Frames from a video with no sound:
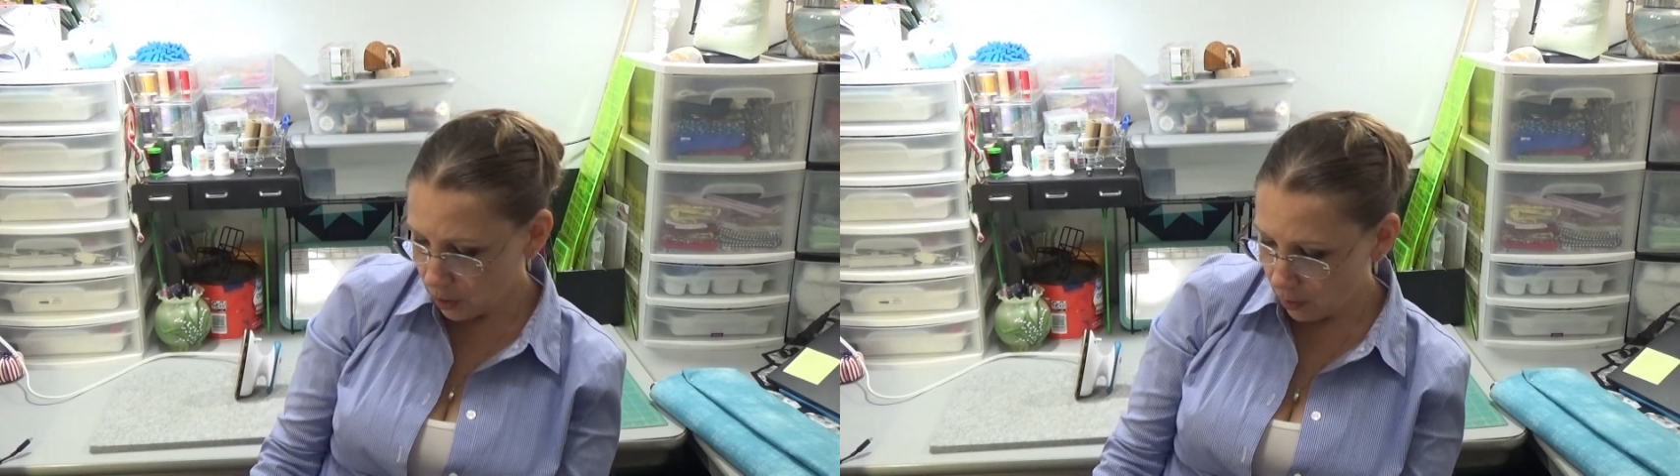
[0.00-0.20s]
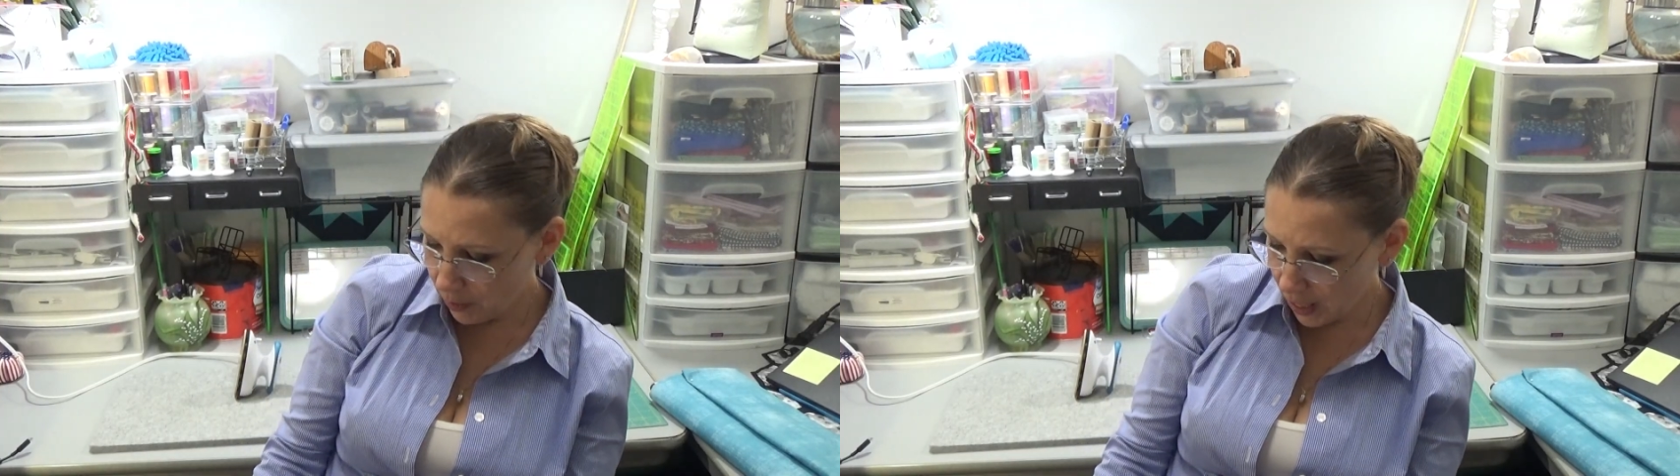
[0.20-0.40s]

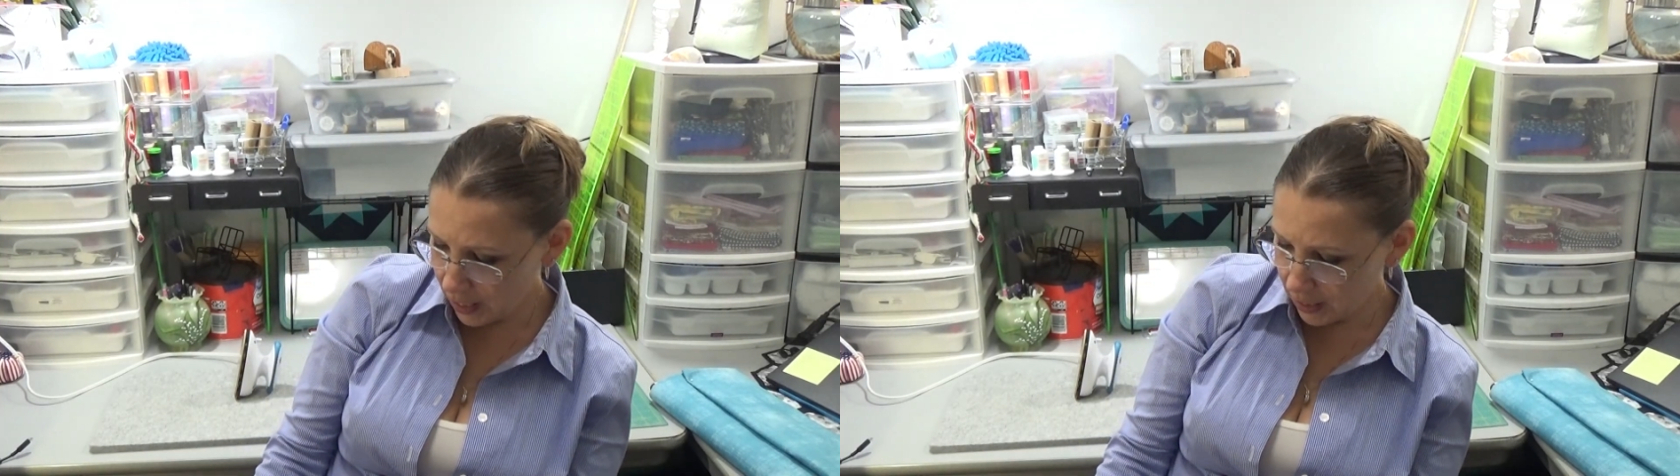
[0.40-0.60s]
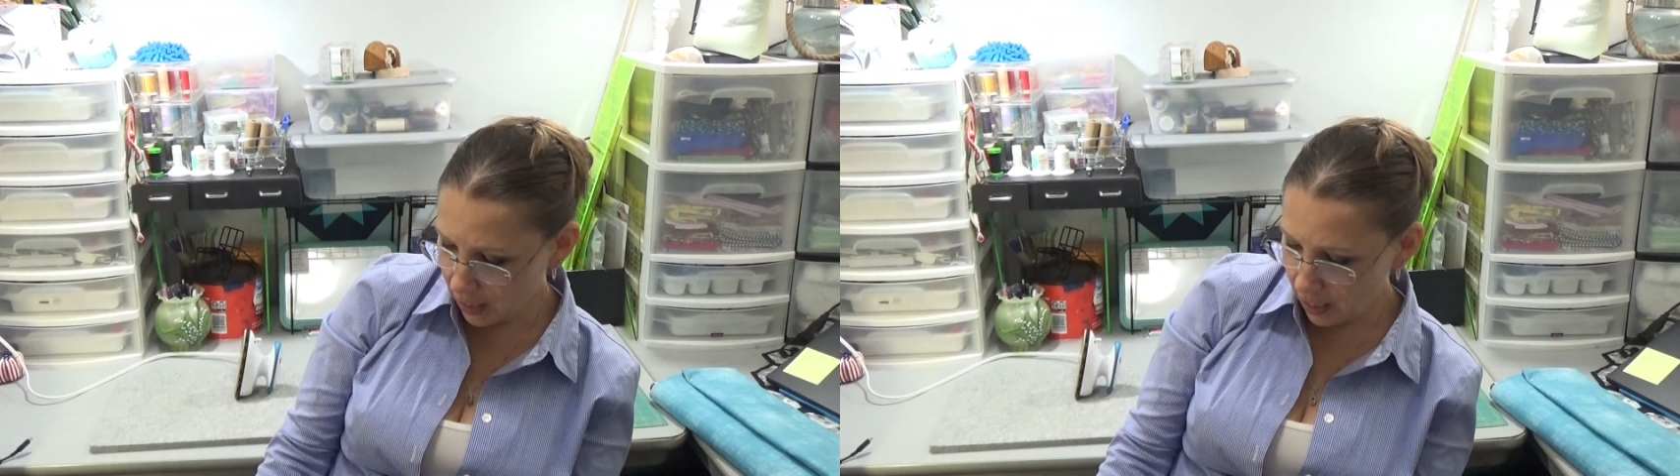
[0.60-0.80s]

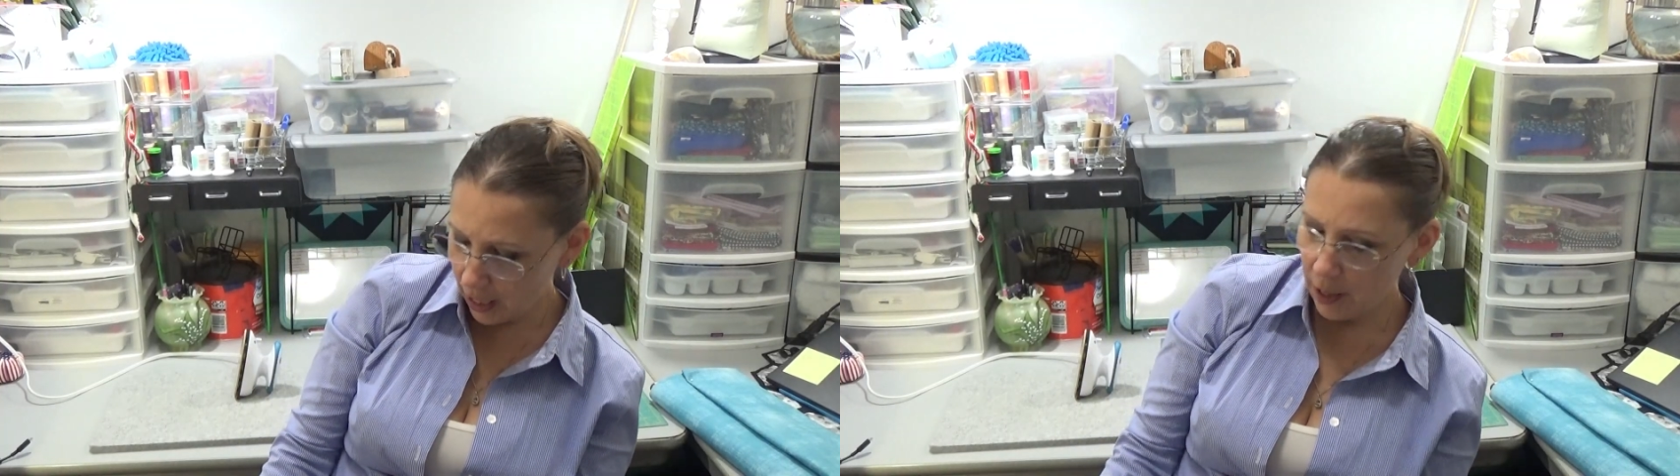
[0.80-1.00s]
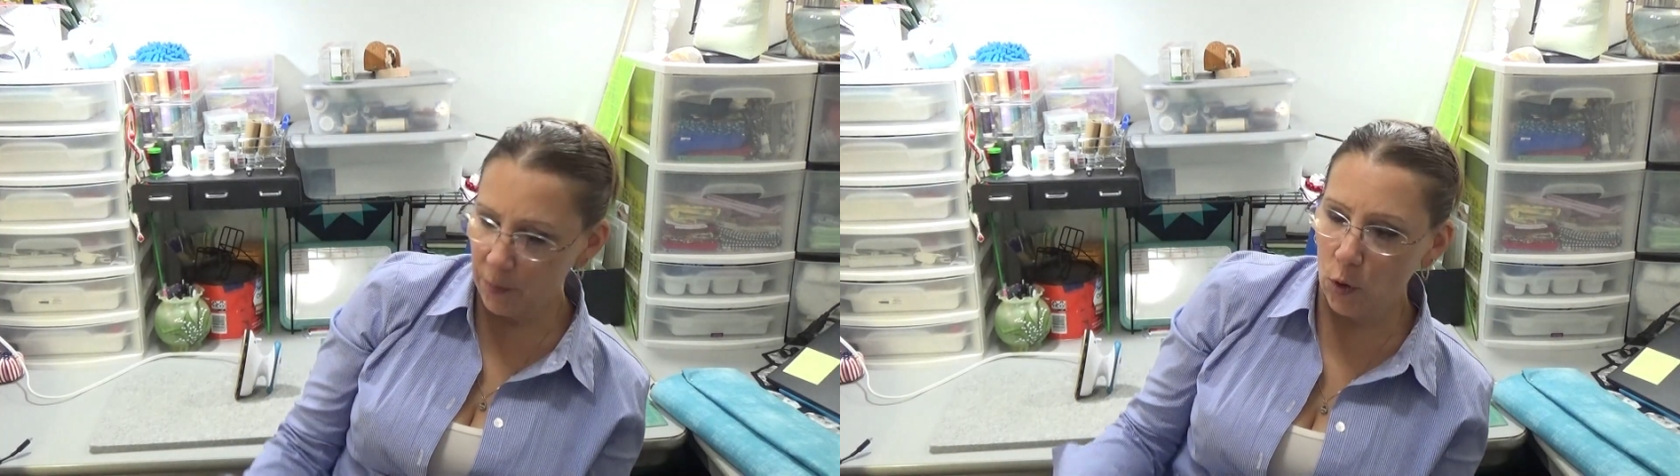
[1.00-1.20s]
Then
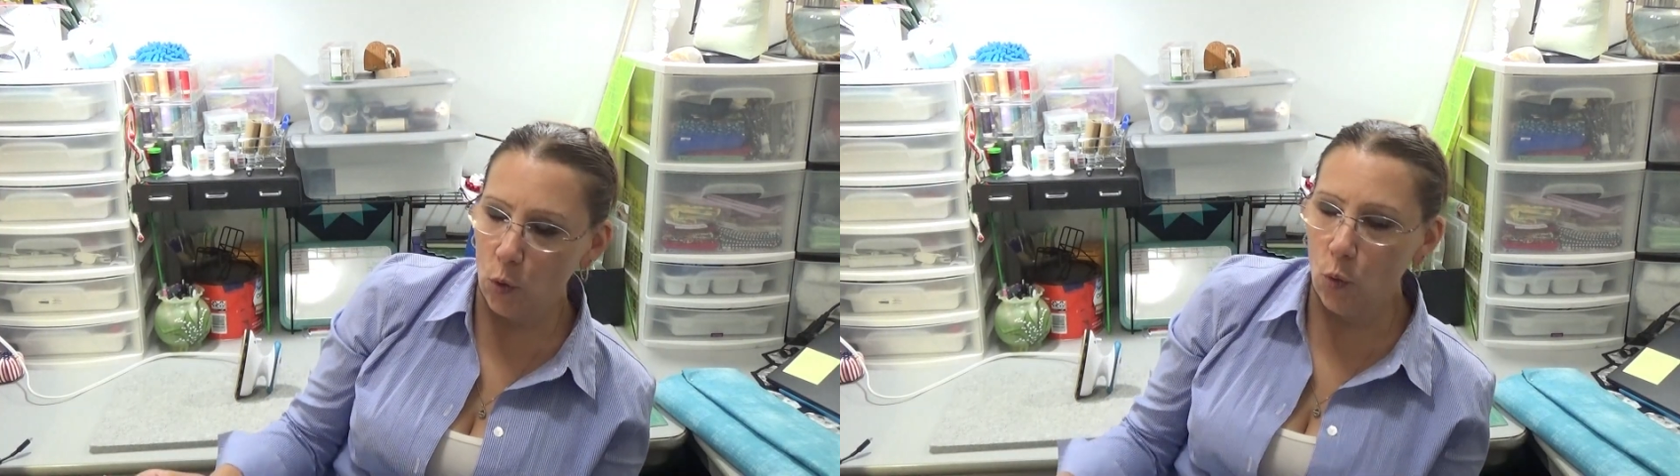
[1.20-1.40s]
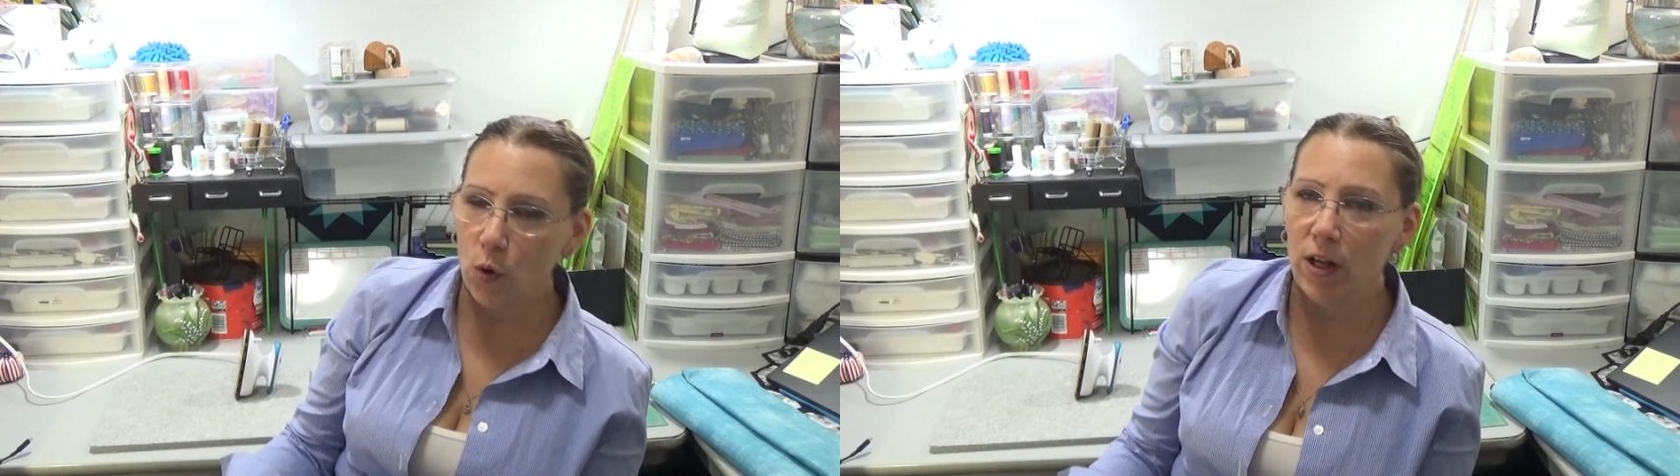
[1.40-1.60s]

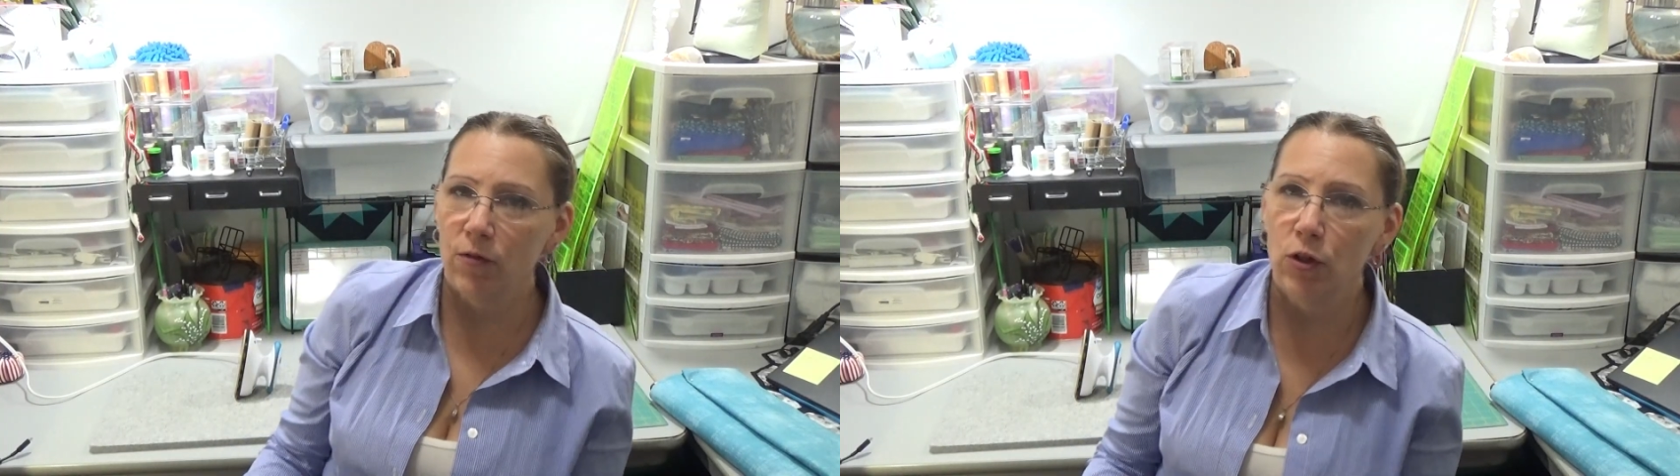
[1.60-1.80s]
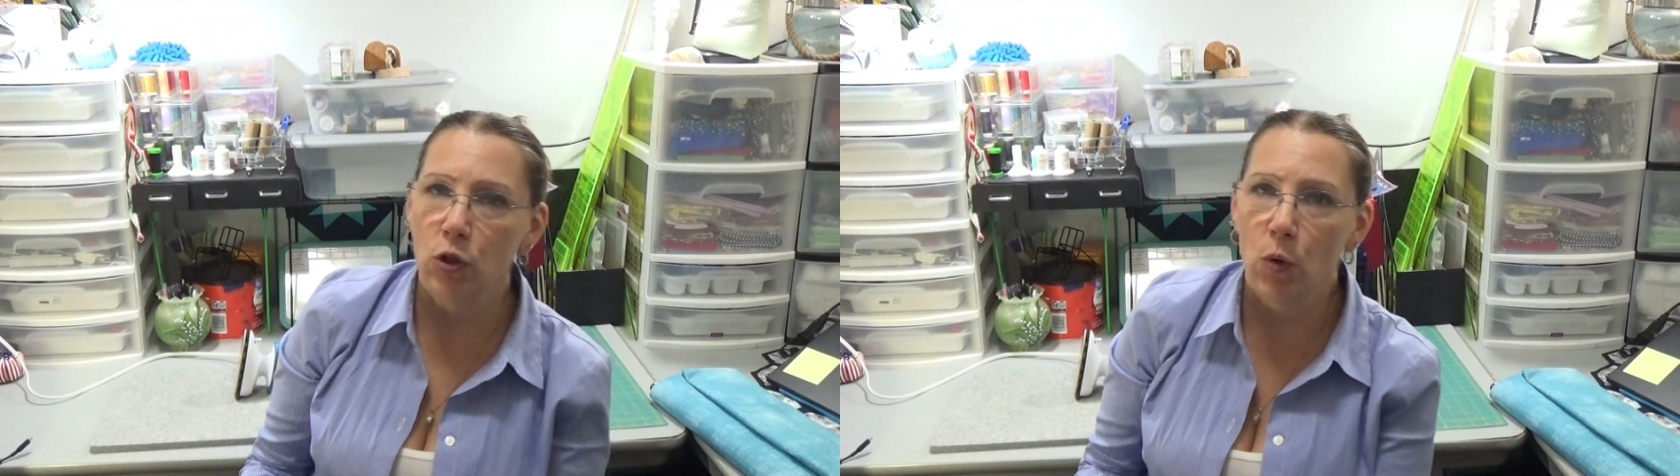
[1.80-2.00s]

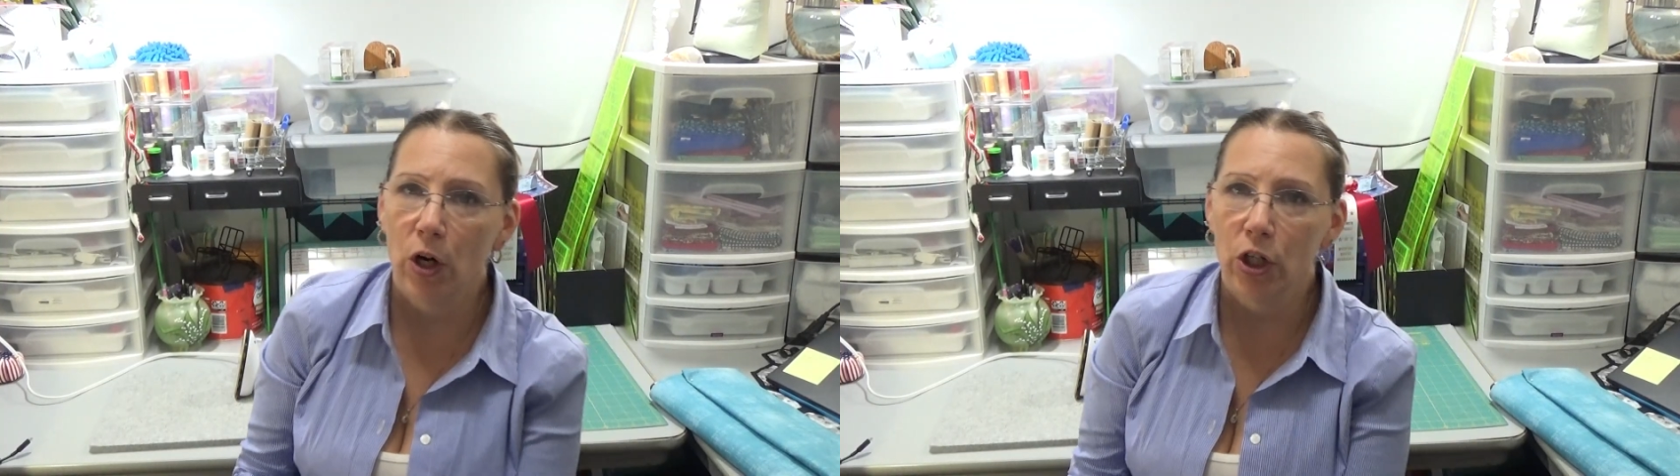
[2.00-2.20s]
if you are